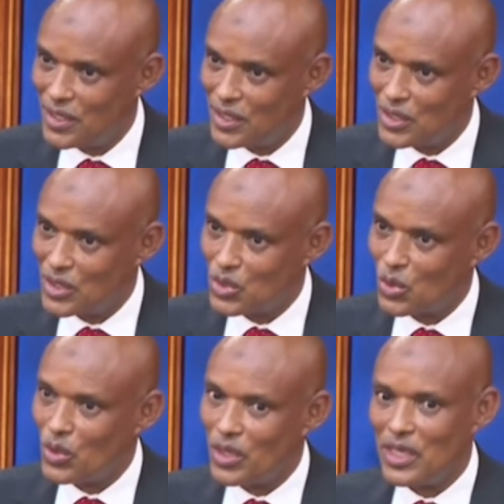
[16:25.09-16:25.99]
So
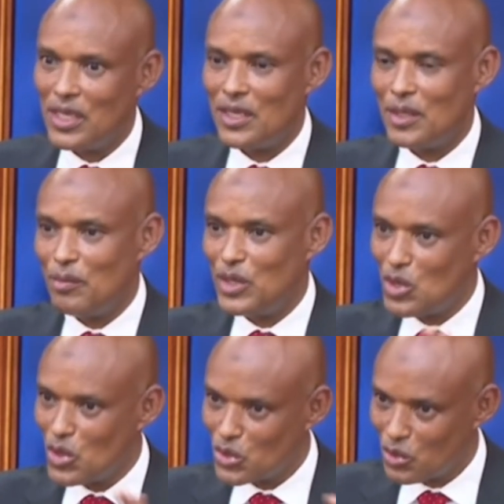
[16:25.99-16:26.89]

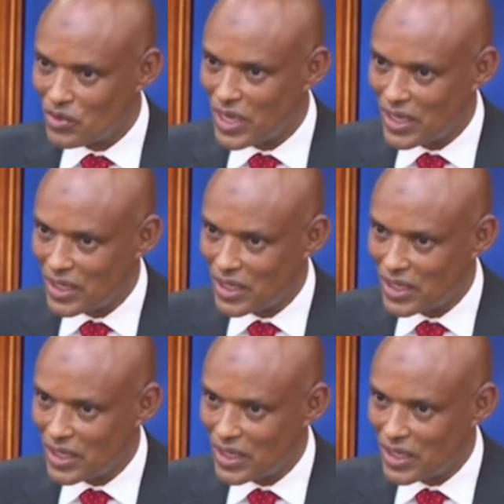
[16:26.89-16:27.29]
because of that,